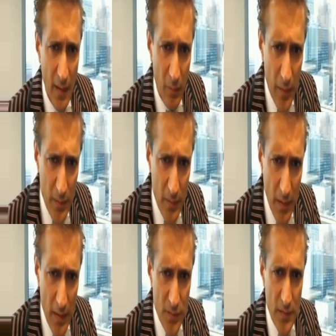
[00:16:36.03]
When you
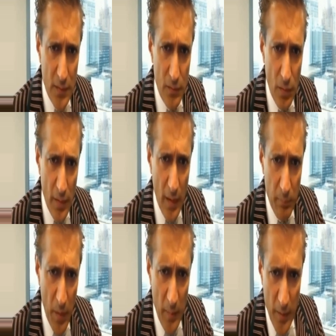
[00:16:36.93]
actually look
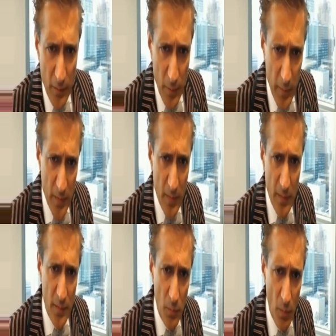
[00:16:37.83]
at bombing of a
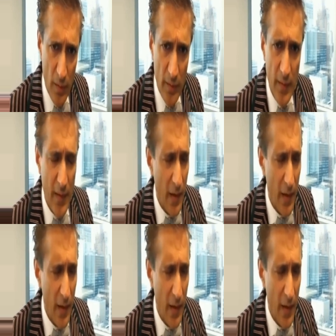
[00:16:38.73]
maternity ward